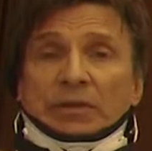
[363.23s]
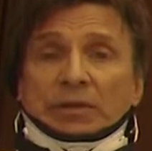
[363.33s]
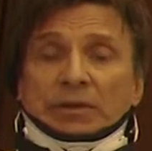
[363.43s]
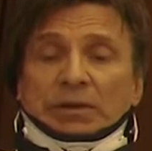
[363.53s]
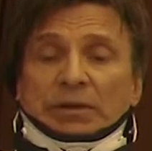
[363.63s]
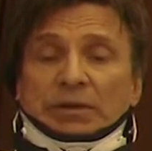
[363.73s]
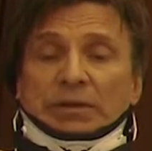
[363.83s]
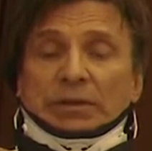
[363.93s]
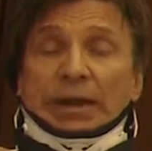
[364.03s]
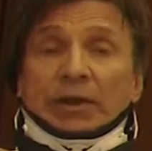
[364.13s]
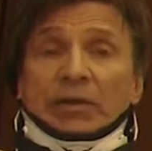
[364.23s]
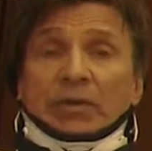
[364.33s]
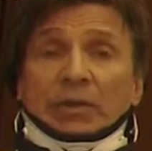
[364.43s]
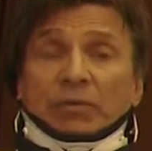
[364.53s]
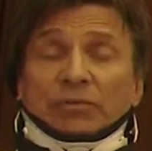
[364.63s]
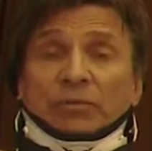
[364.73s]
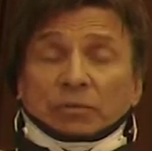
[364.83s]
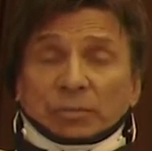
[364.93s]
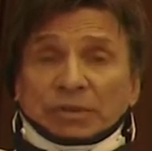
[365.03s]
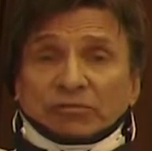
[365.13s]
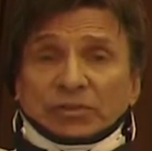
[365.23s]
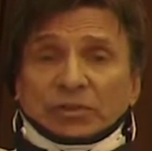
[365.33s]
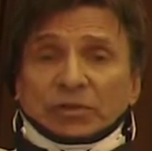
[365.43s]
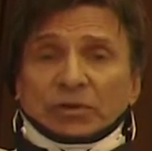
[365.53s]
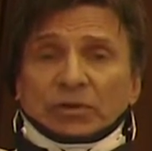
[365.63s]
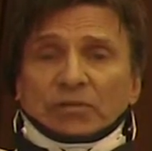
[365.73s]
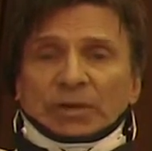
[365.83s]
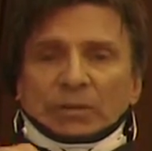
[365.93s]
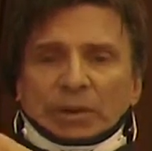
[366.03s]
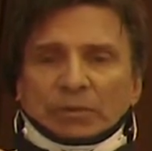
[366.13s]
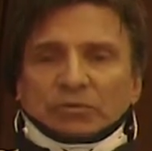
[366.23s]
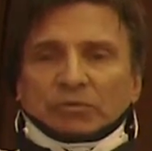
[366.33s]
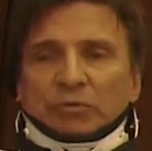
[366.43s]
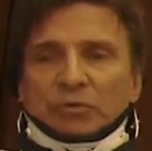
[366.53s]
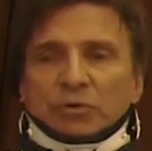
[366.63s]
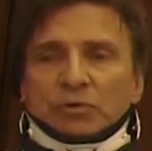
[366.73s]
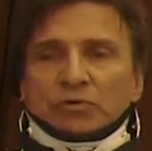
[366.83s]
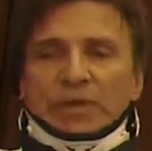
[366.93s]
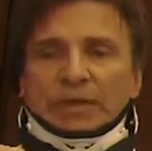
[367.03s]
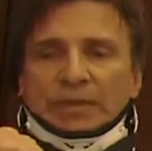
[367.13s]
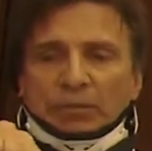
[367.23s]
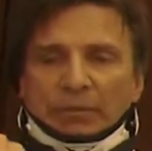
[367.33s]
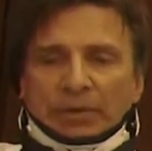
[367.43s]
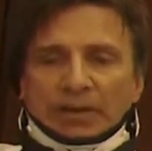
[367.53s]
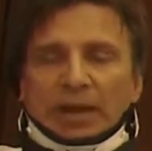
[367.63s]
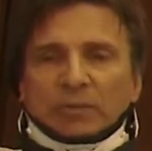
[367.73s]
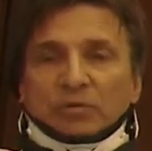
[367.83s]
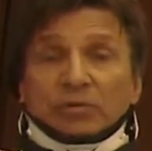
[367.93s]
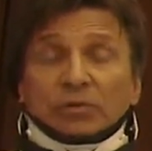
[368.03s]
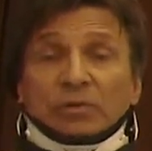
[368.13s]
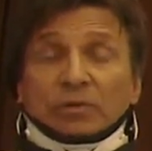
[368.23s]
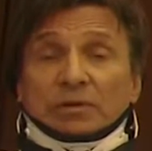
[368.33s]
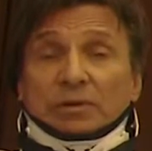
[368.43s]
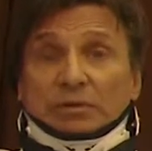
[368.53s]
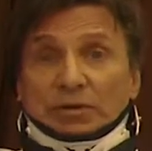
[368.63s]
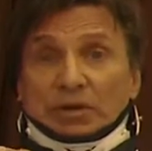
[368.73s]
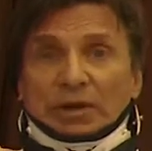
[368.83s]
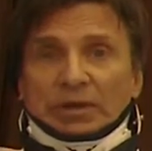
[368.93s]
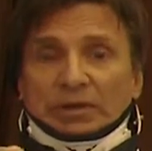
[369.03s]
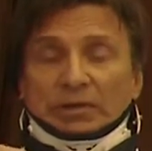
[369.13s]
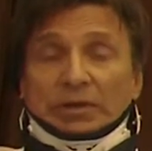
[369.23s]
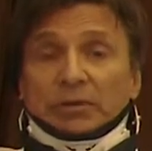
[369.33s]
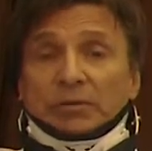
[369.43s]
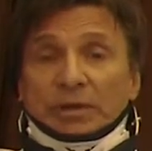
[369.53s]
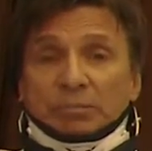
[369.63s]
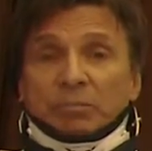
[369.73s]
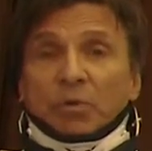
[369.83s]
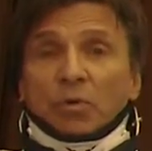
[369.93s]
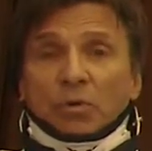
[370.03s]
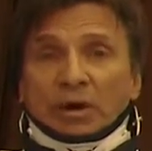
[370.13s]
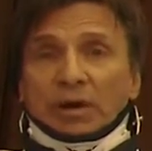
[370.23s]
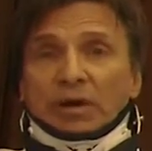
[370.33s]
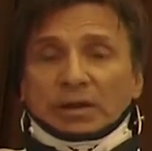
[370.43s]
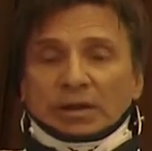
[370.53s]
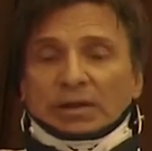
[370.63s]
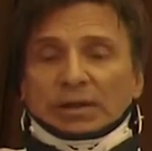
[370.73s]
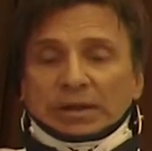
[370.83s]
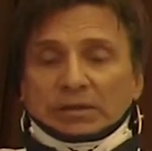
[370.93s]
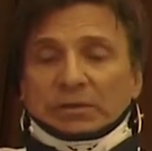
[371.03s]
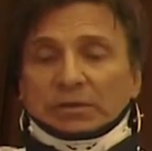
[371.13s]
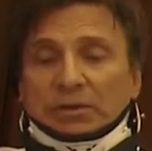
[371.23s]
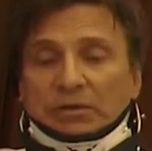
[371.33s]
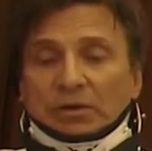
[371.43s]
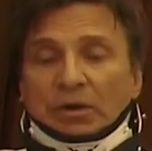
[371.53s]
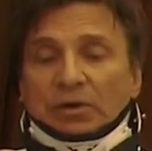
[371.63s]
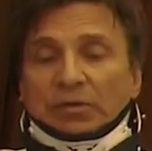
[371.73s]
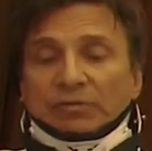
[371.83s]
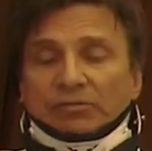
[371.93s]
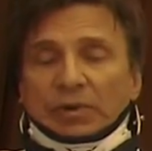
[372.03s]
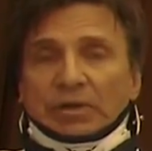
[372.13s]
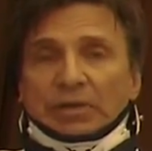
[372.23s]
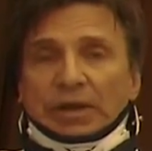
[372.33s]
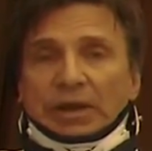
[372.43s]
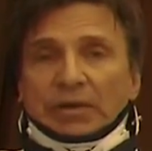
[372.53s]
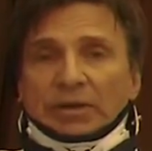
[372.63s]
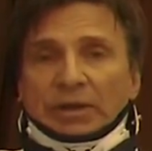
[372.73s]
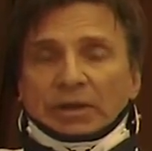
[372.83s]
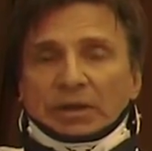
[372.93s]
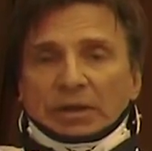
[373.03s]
the area that was pinching the nerve. They were able to remove. They were then able to literally bore into all of the surrounding area